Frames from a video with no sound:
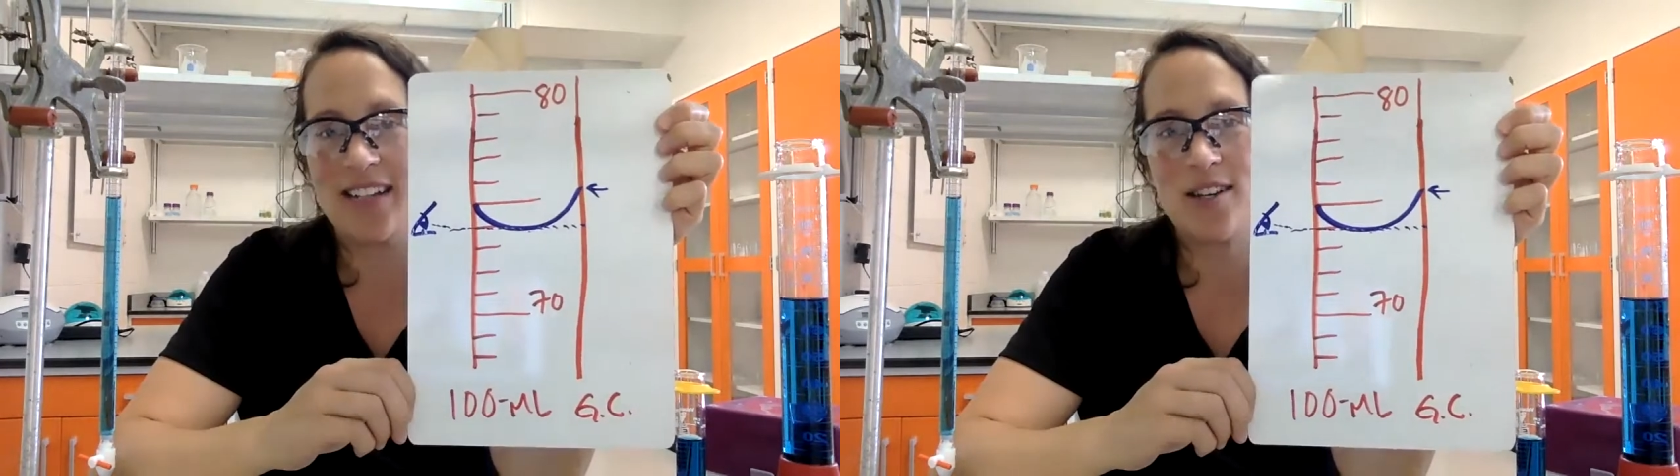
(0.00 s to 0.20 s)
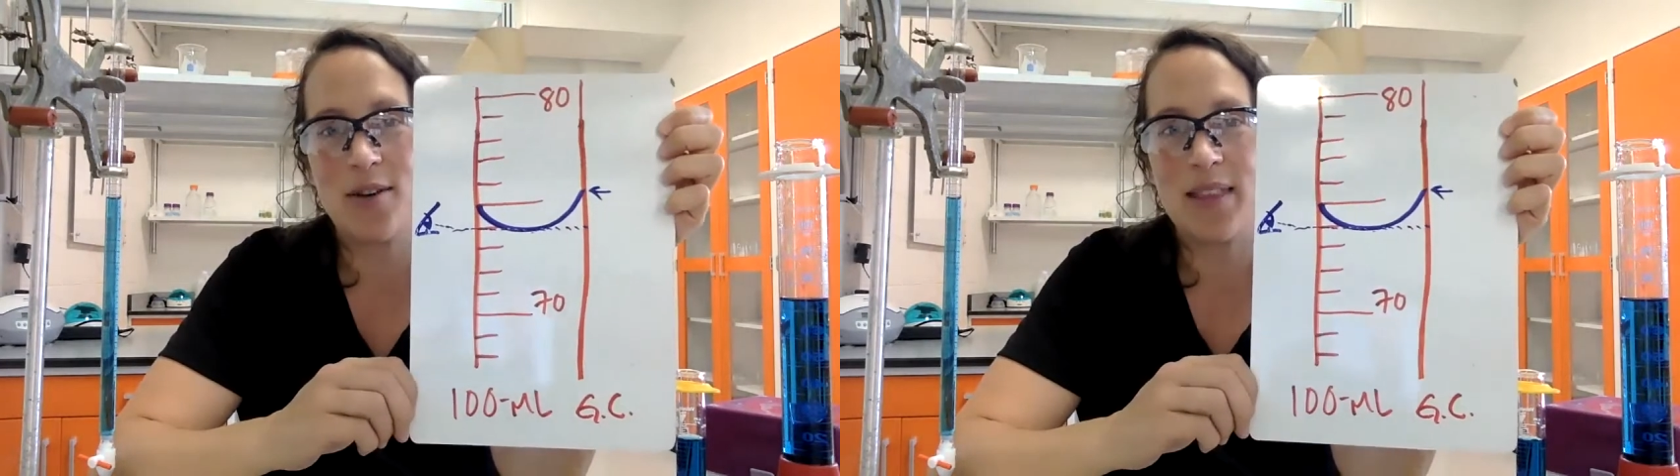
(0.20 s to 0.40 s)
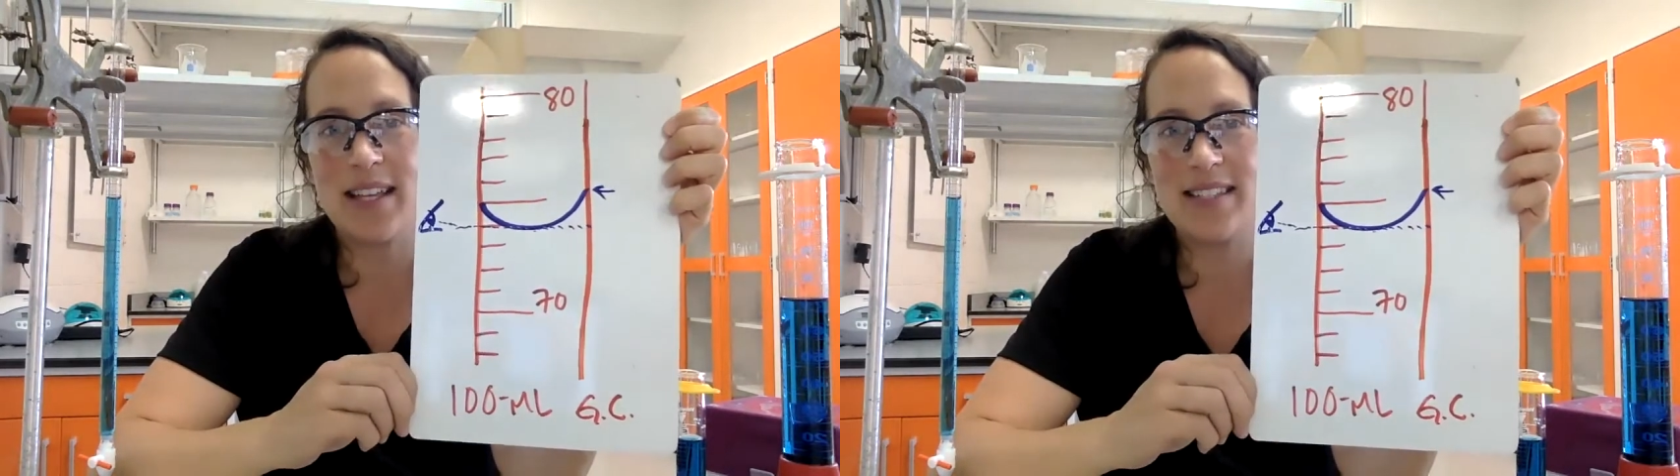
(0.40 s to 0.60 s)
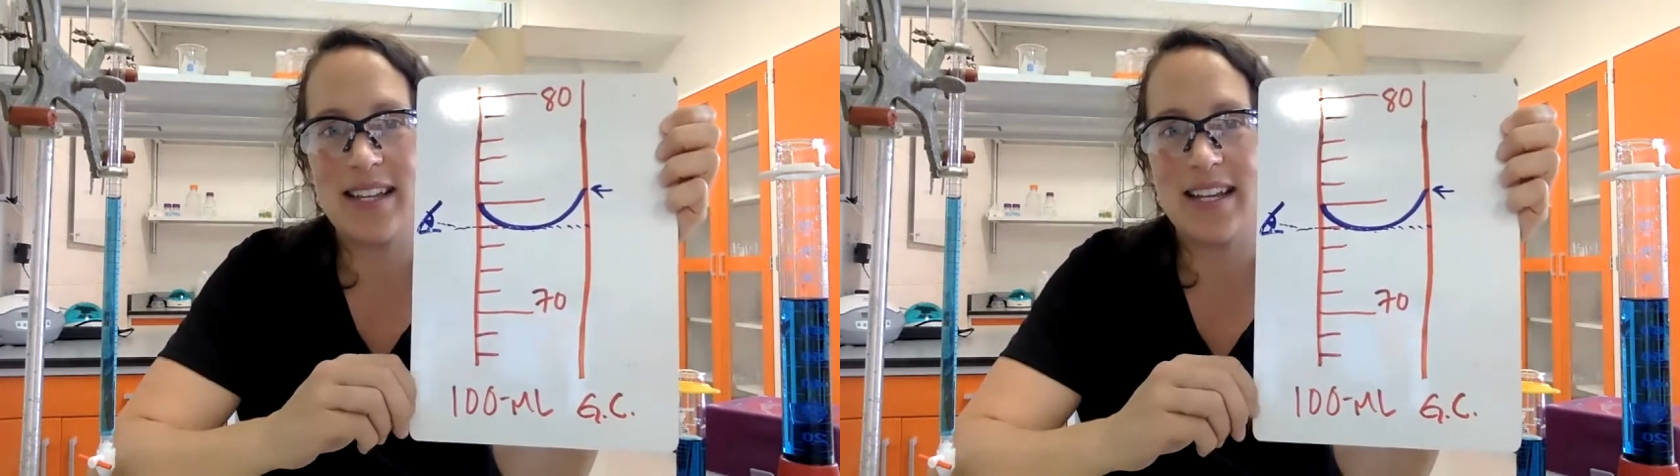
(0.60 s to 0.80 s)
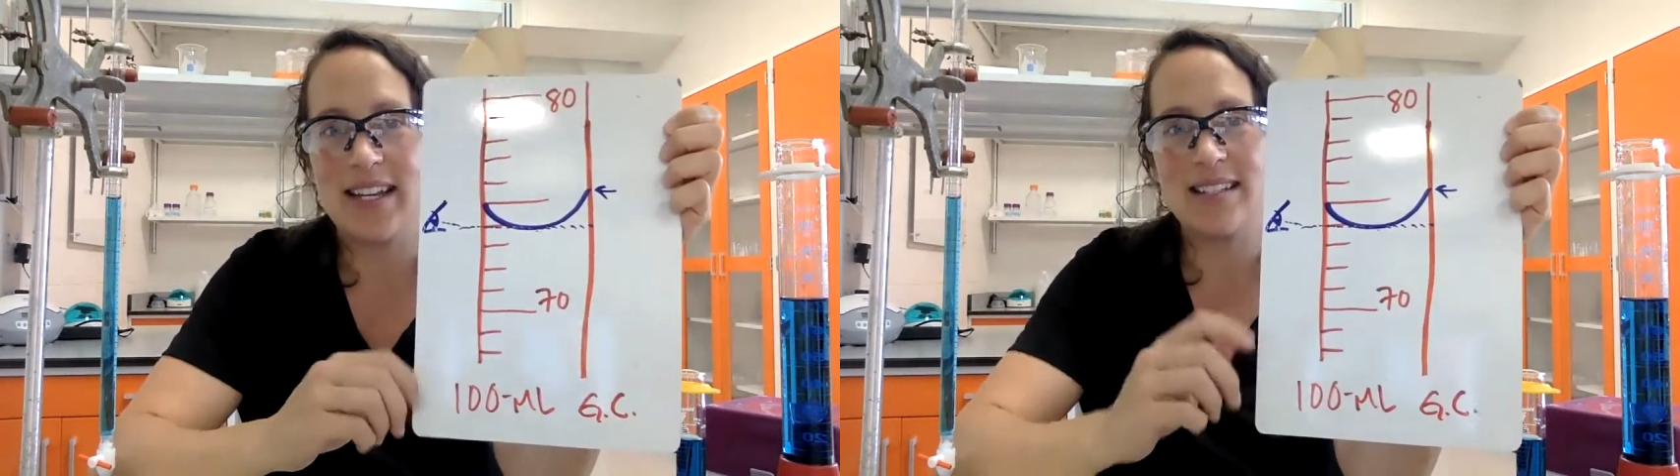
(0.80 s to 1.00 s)
So this
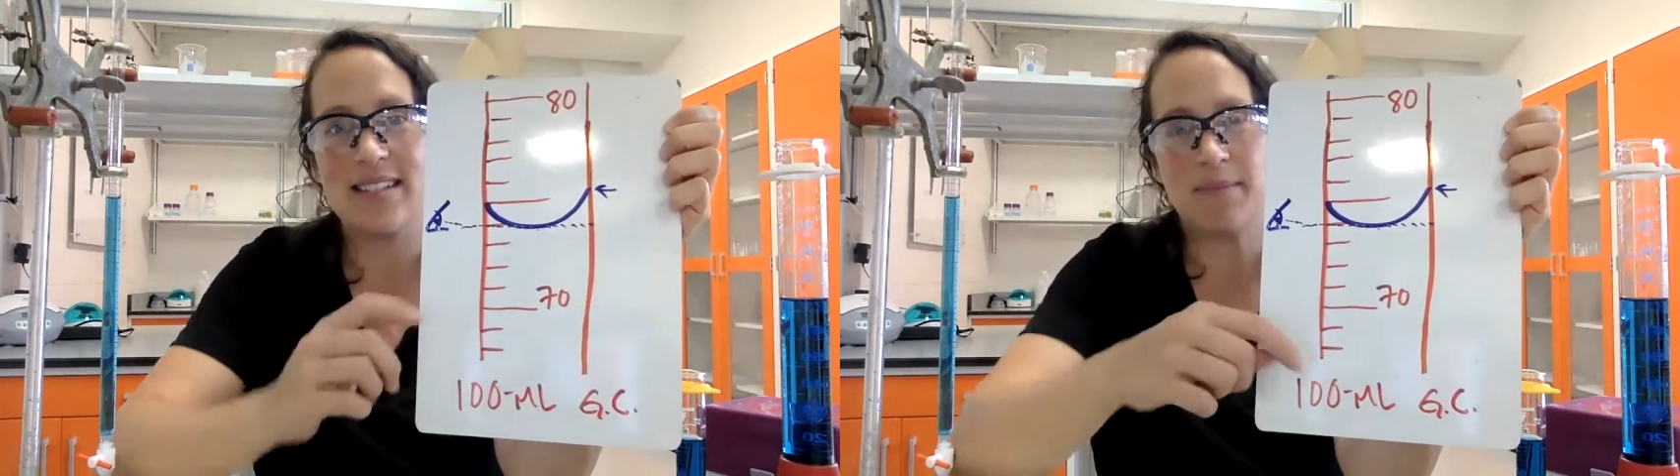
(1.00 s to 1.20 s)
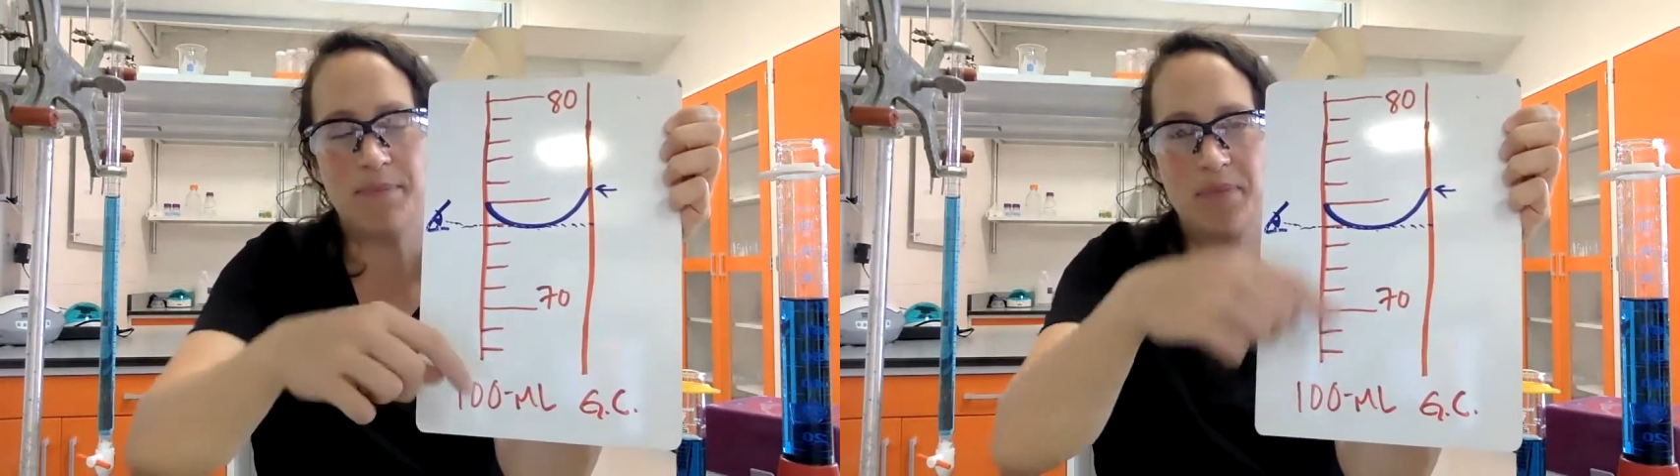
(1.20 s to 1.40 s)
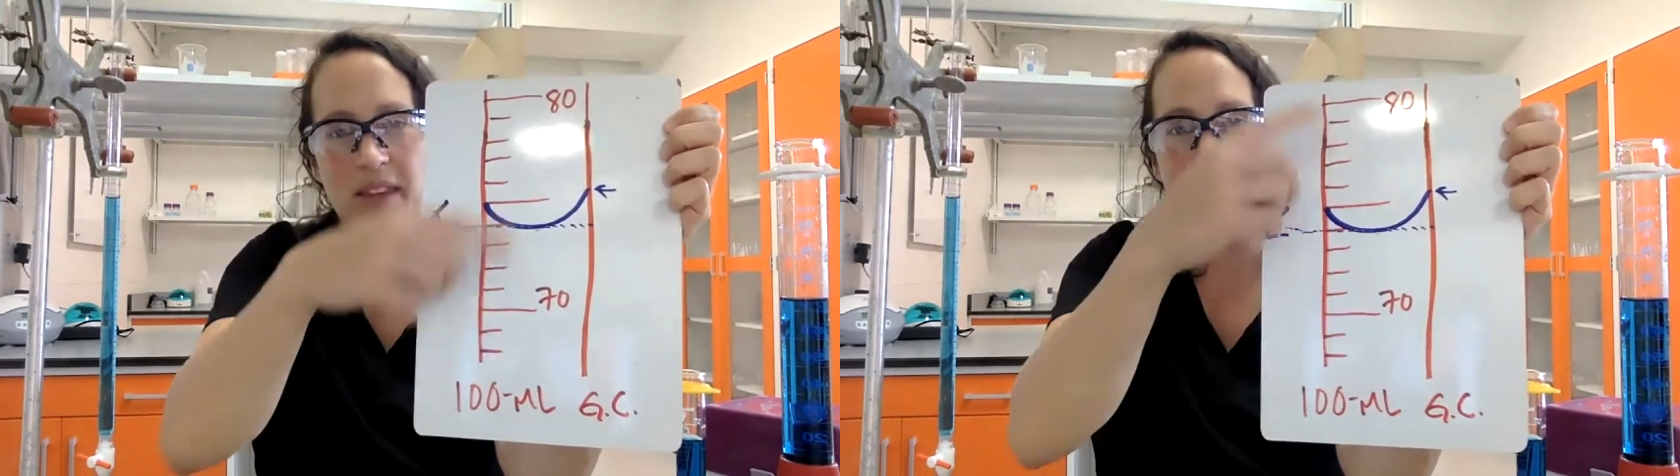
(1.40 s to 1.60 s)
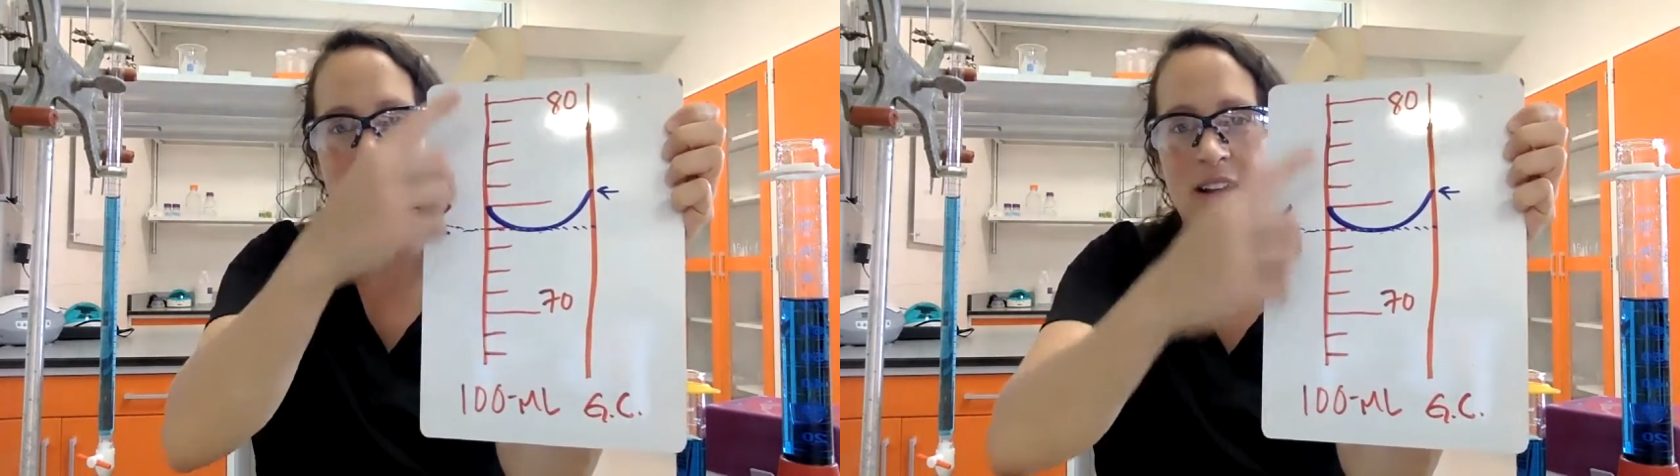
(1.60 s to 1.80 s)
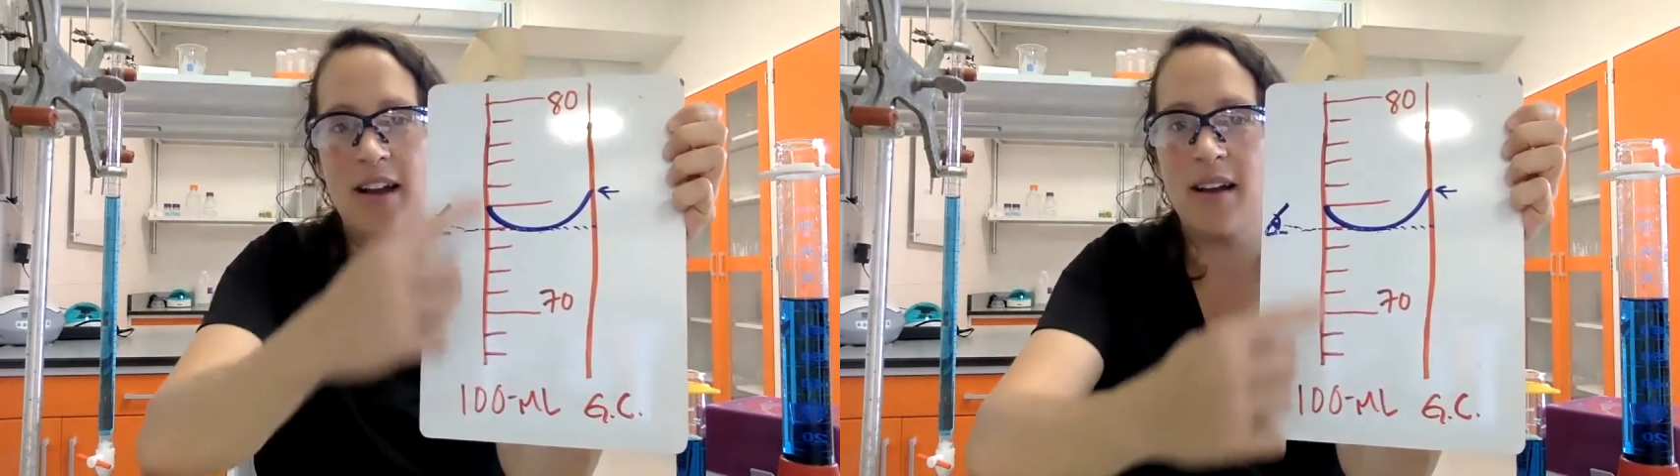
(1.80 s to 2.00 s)
is
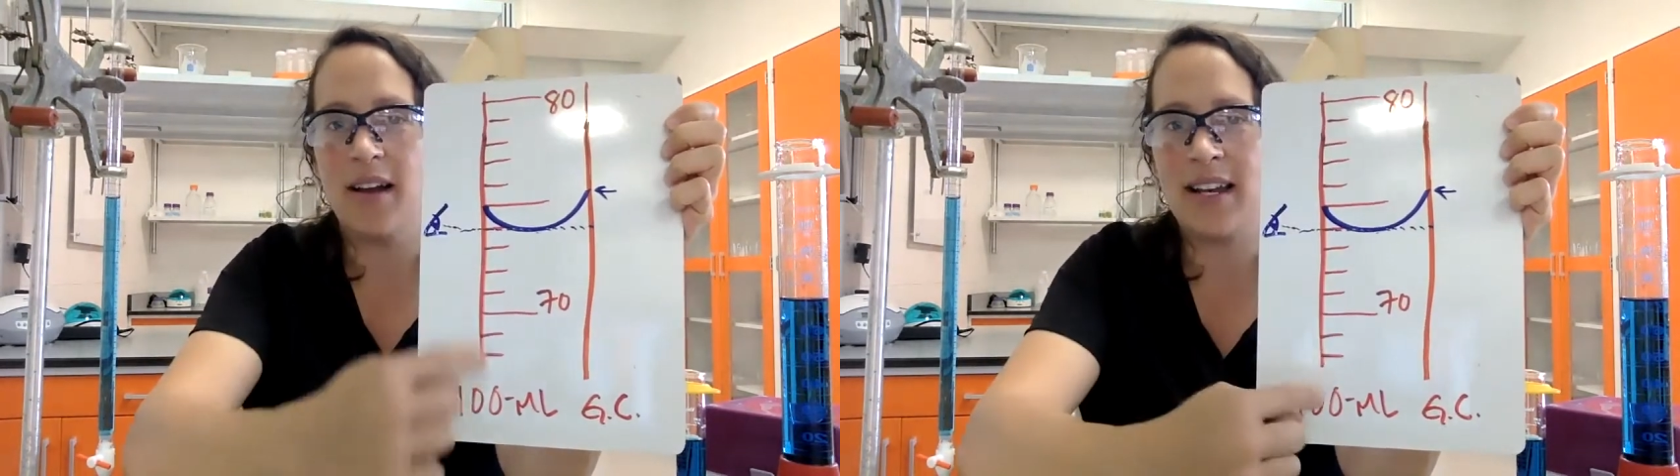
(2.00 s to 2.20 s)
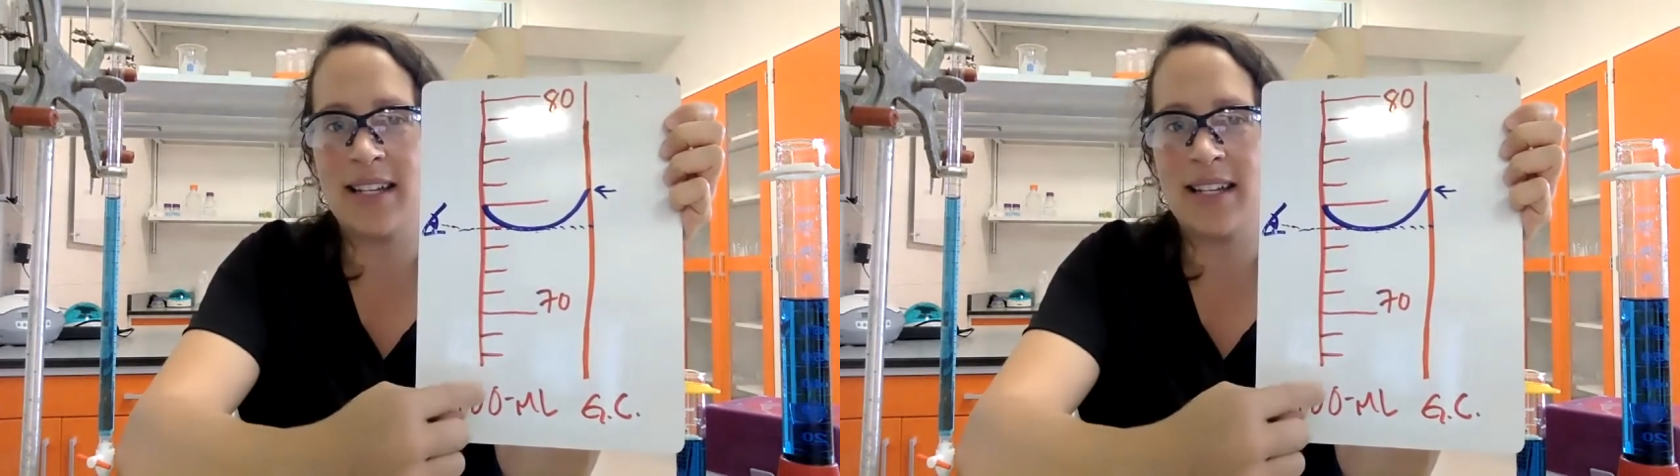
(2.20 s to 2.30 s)
an